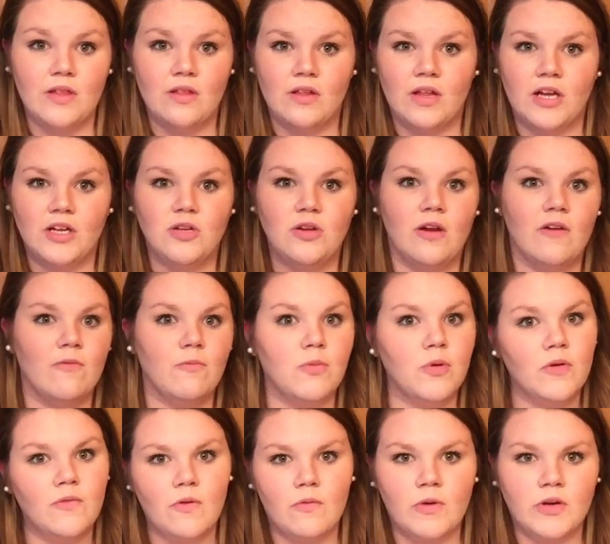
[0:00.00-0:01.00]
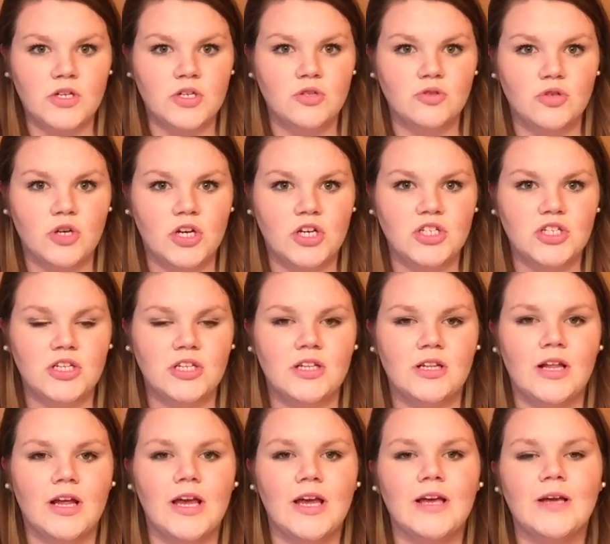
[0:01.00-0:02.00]
They're like, do you have proof of registration?
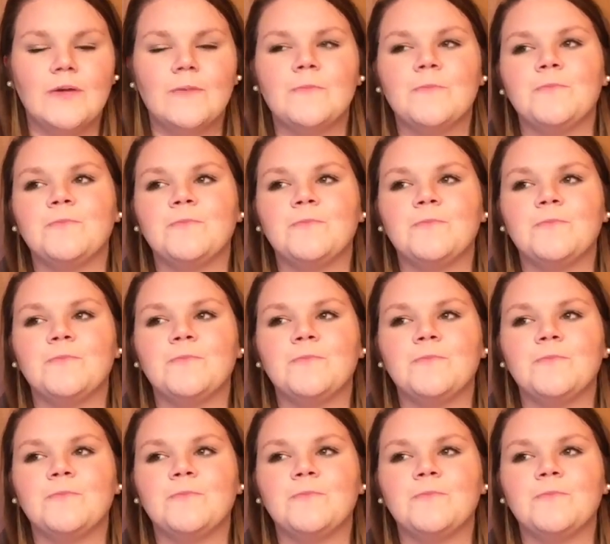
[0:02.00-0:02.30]
Like,